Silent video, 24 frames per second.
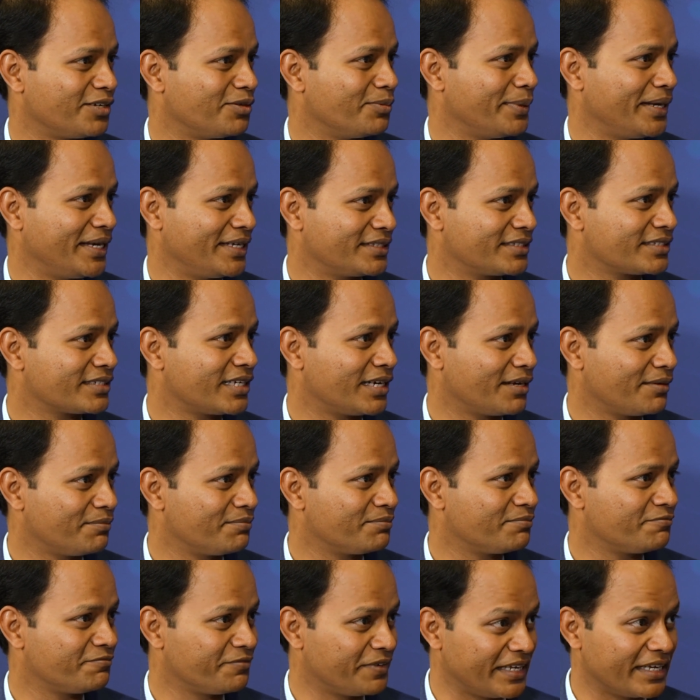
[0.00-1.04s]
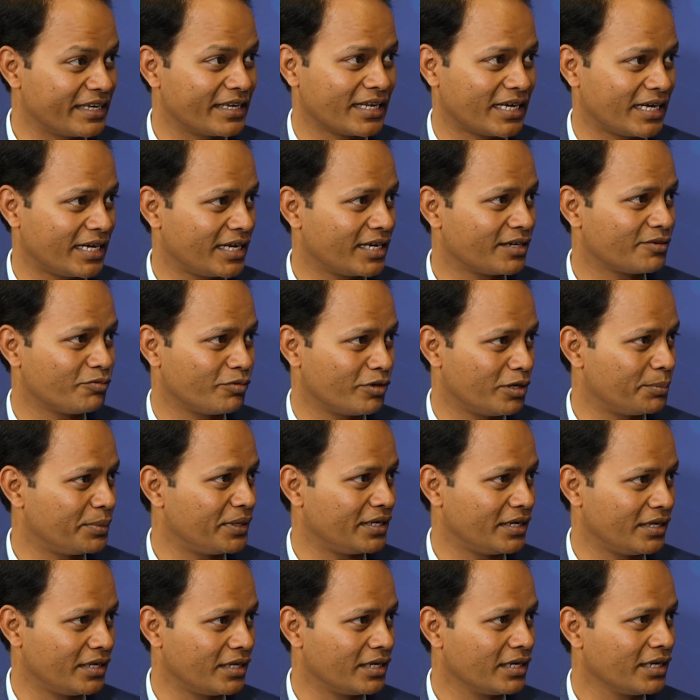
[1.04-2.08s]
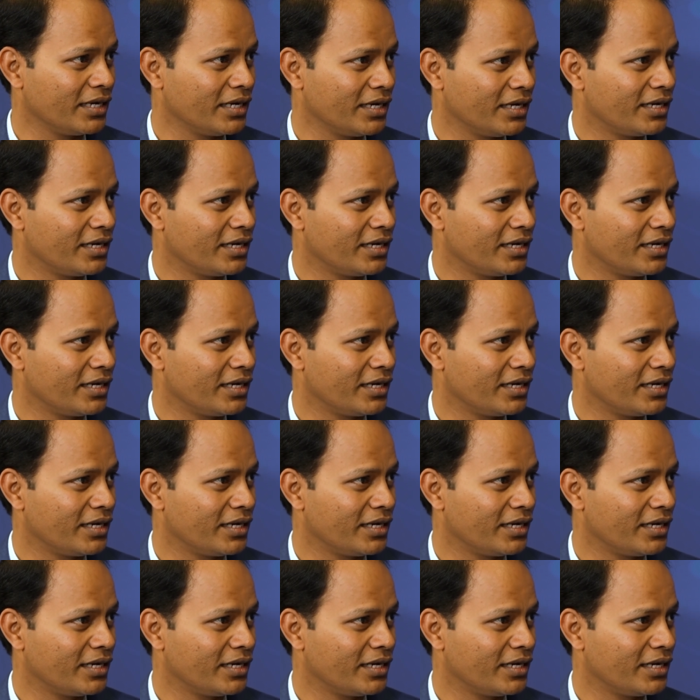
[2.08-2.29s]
domains, I feel like, will be